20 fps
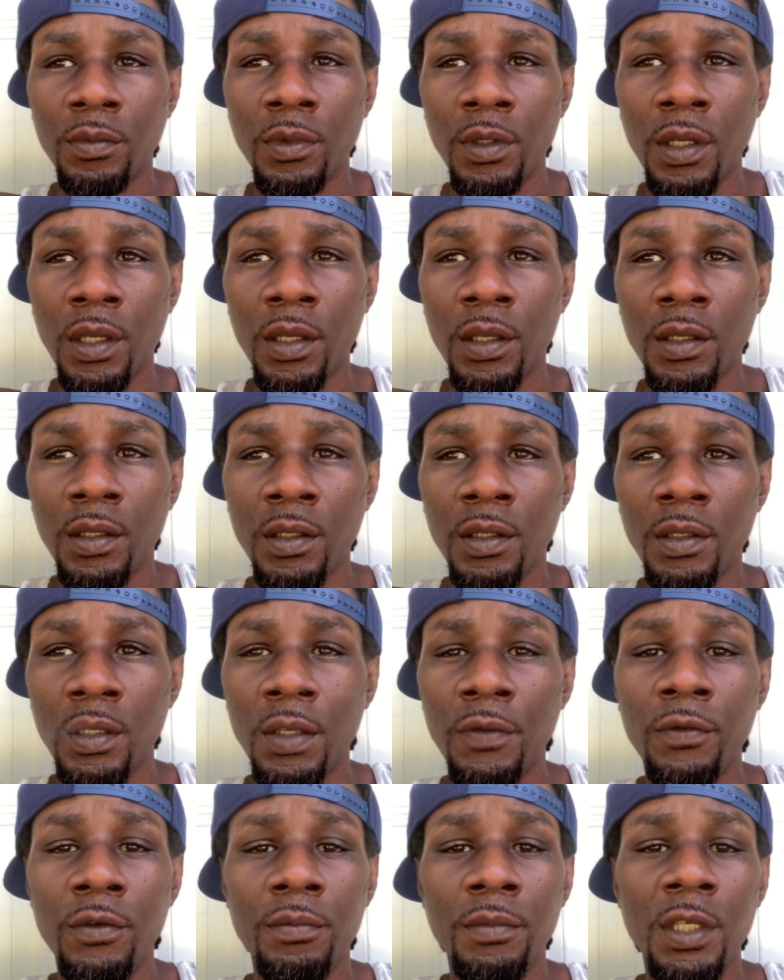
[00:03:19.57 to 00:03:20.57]
hey,
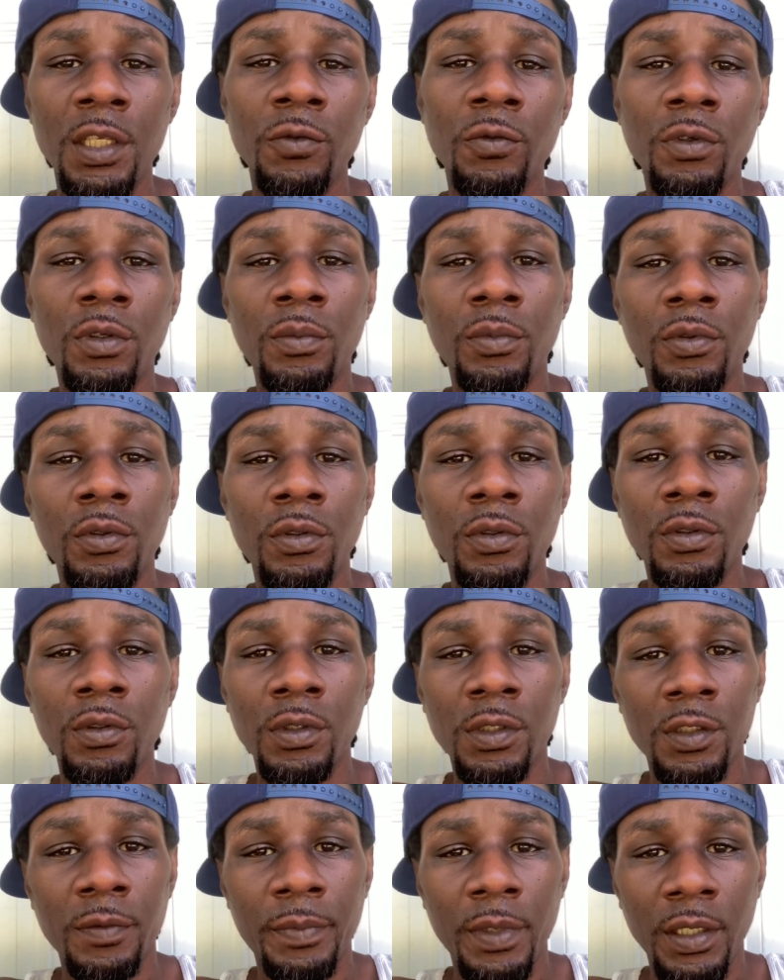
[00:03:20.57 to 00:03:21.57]
if you mess with a bull,
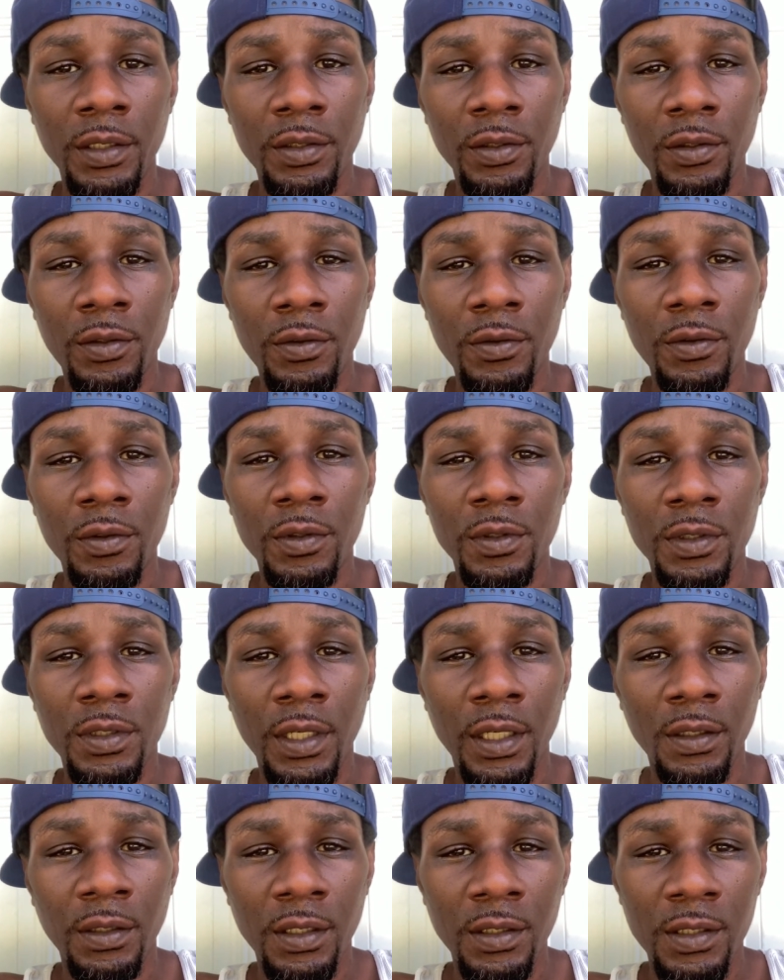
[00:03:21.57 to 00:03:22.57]
expect the horns.
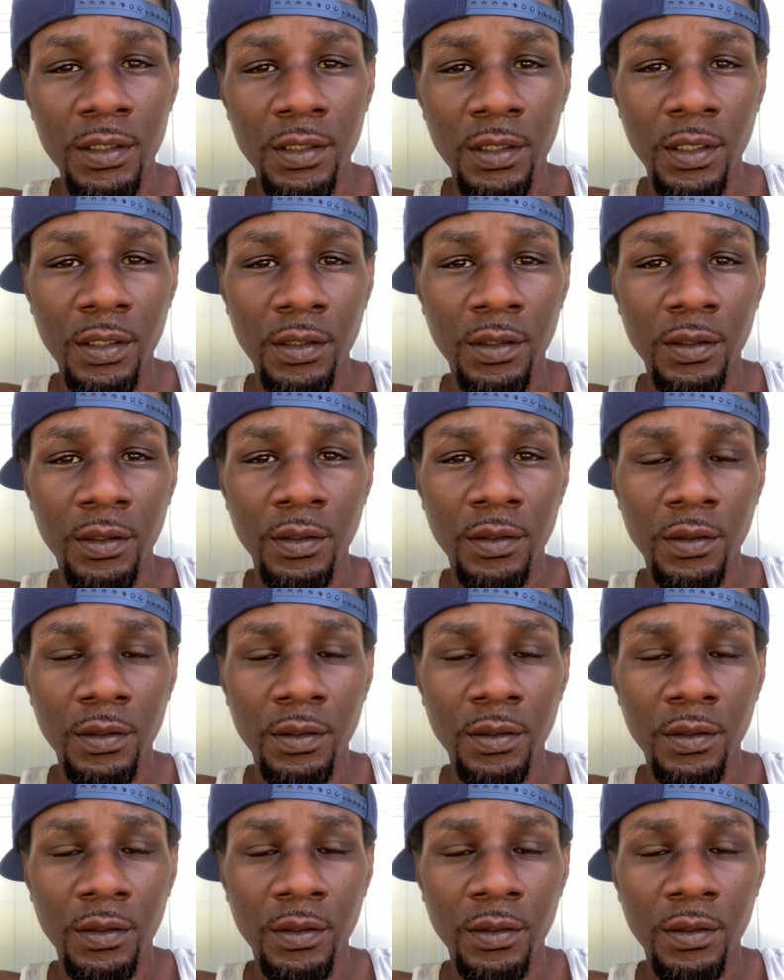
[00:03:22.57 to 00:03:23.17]
Ain't that the same?